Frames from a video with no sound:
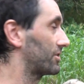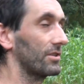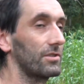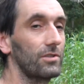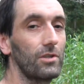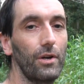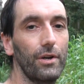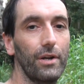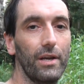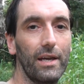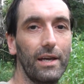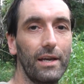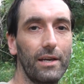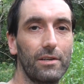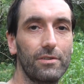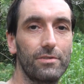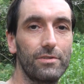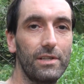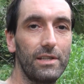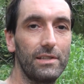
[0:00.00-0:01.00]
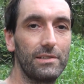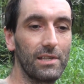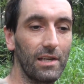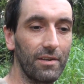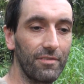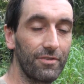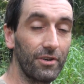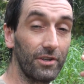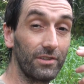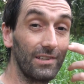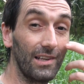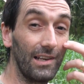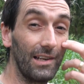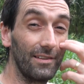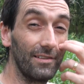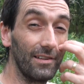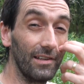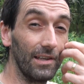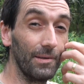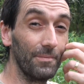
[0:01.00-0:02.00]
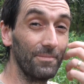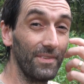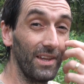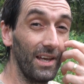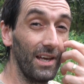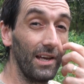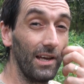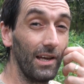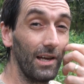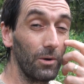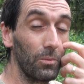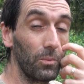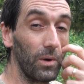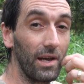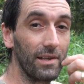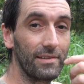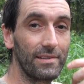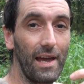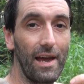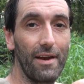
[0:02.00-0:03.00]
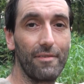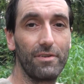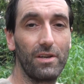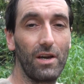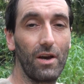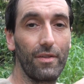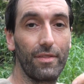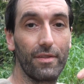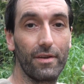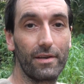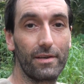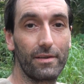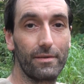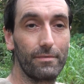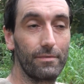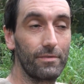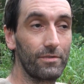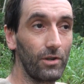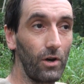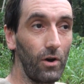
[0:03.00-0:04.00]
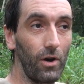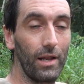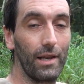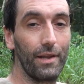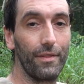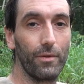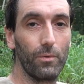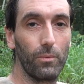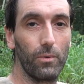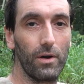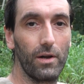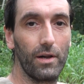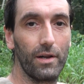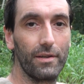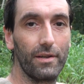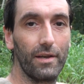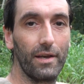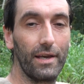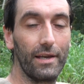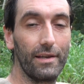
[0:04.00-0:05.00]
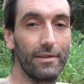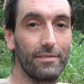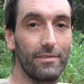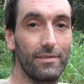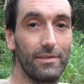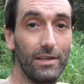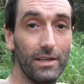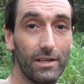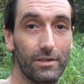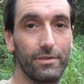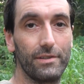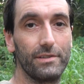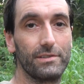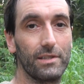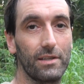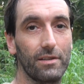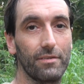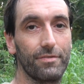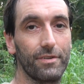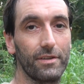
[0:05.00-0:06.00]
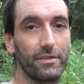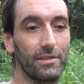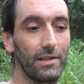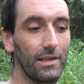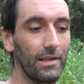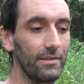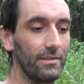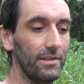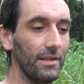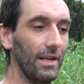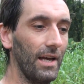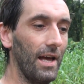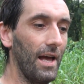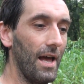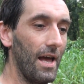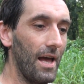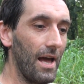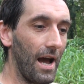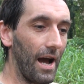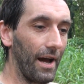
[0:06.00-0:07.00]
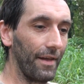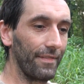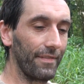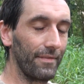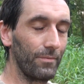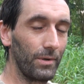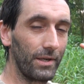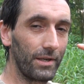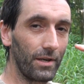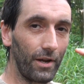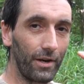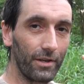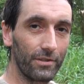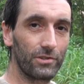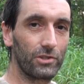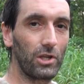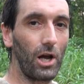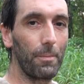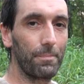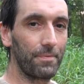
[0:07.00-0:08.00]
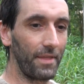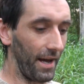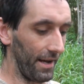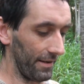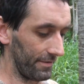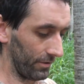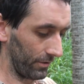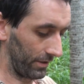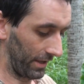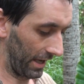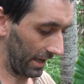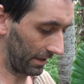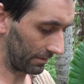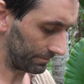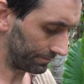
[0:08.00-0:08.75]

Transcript: just going to increase in fertility. Whereas every other soil in the world is decreasing in fertility, and we gotta stop that, okay?